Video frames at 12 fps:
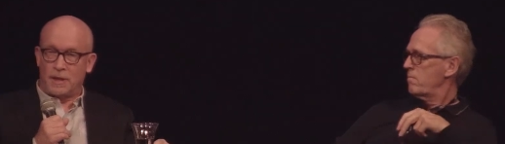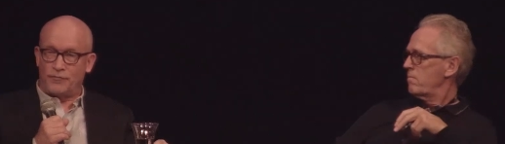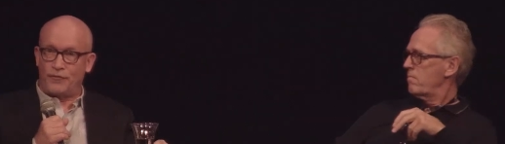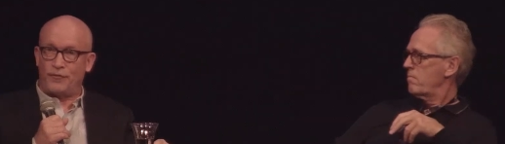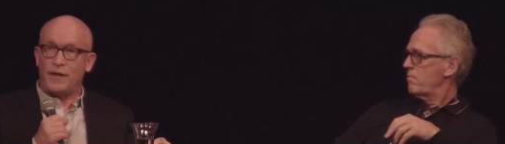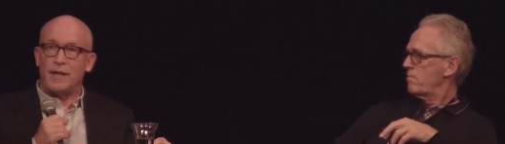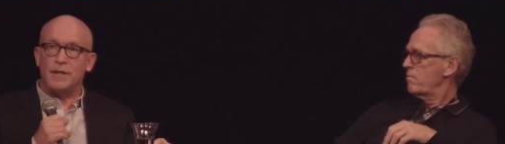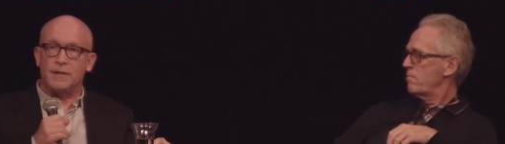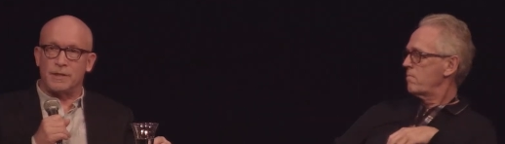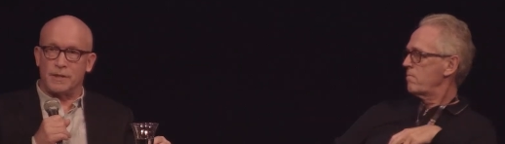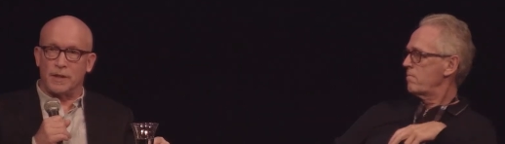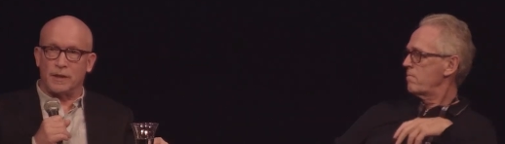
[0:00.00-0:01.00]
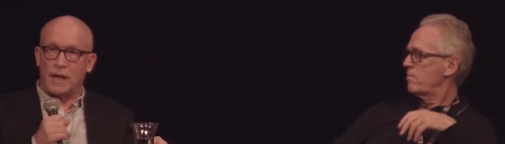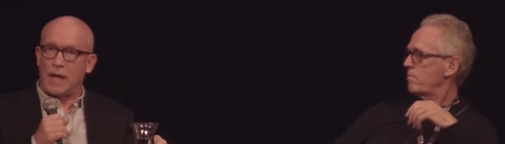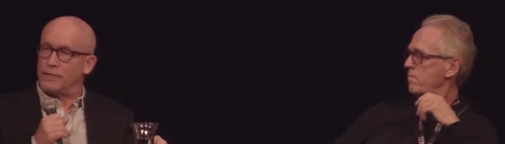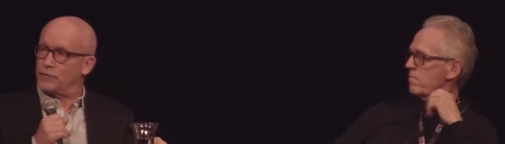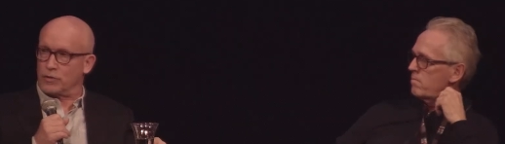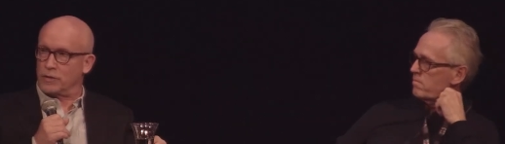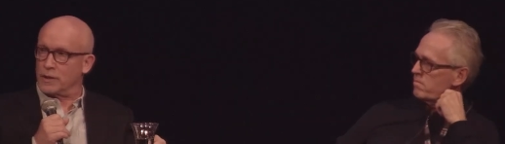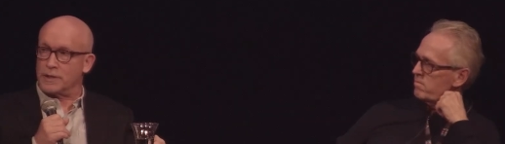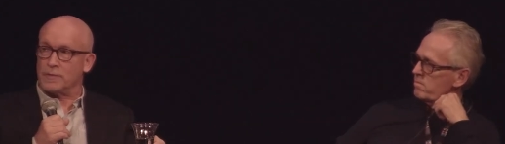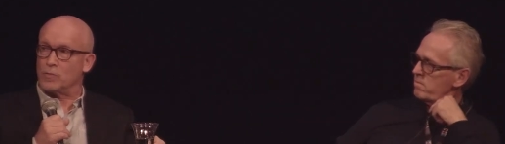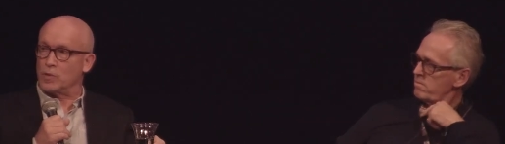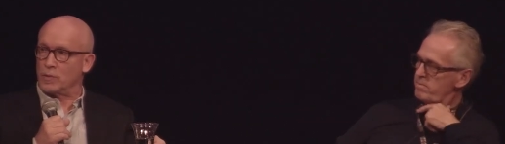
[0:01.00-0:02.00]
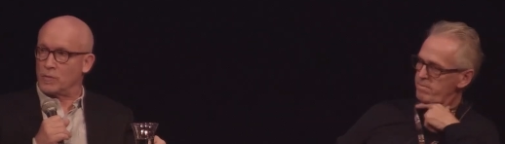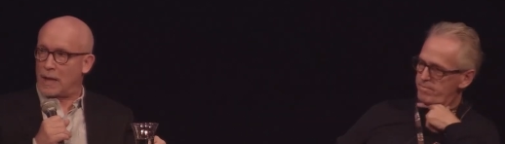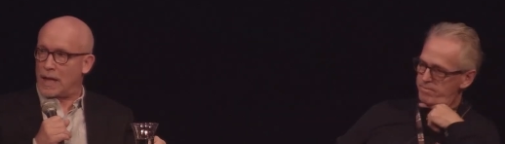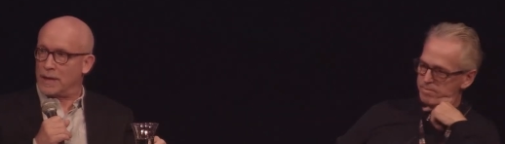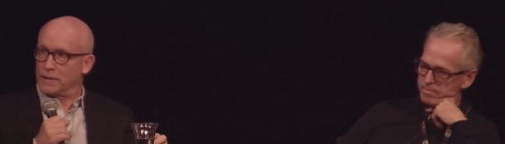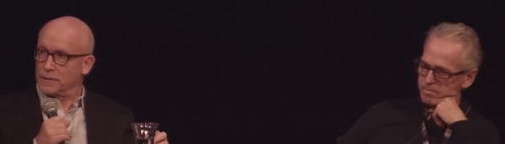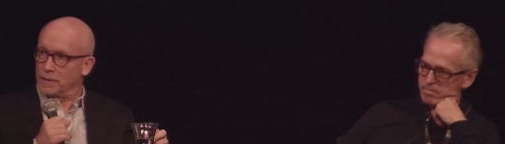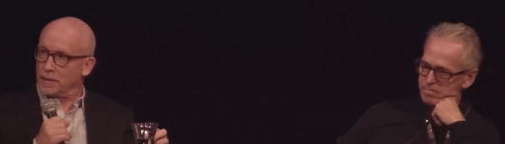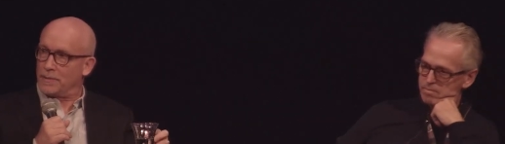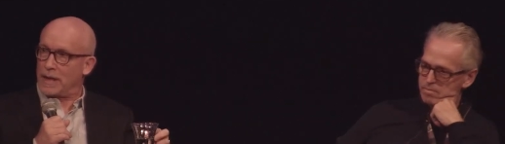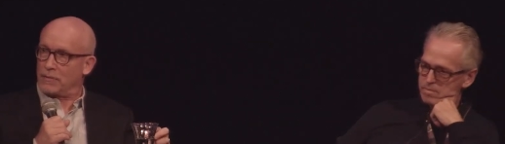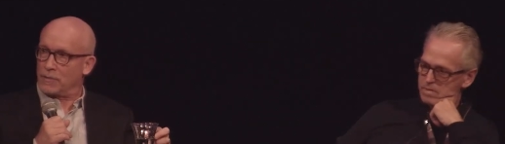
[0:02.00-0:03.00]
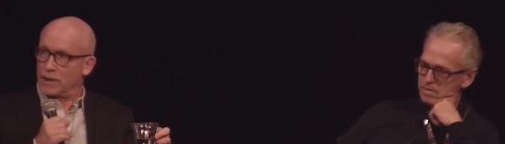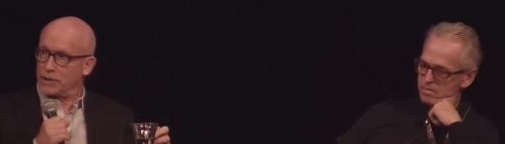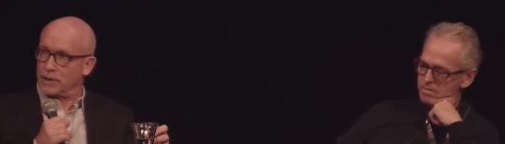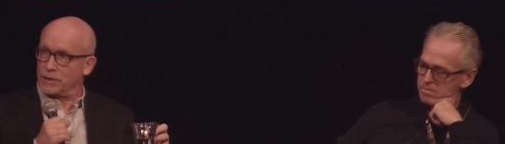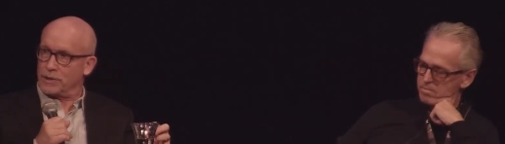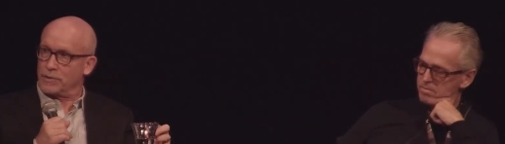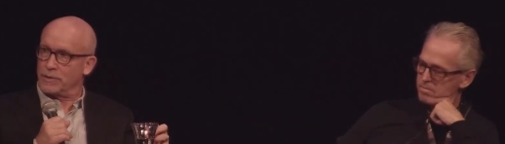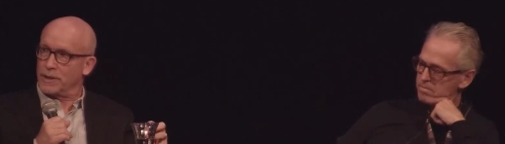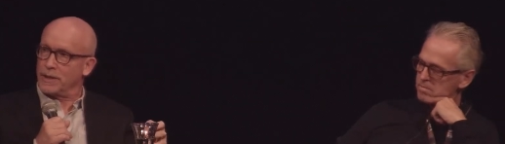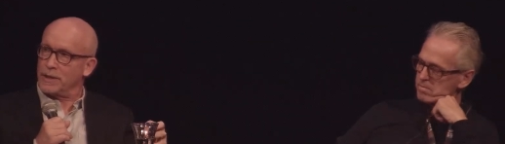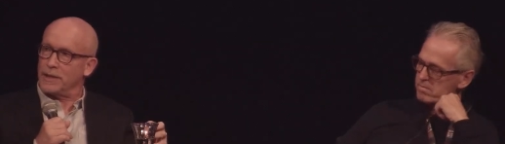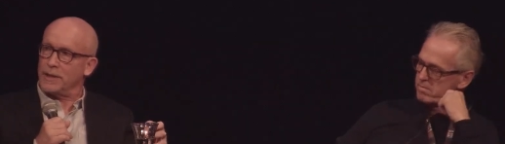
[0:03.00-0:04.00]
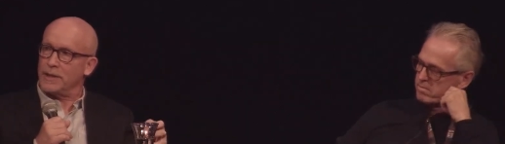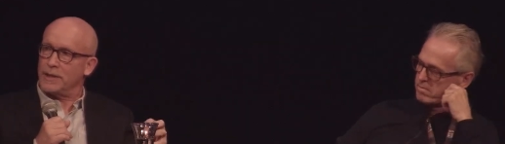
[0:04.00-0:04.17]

Speaker 1: feeds a lot of journalism worldwide about Russia. So it, it,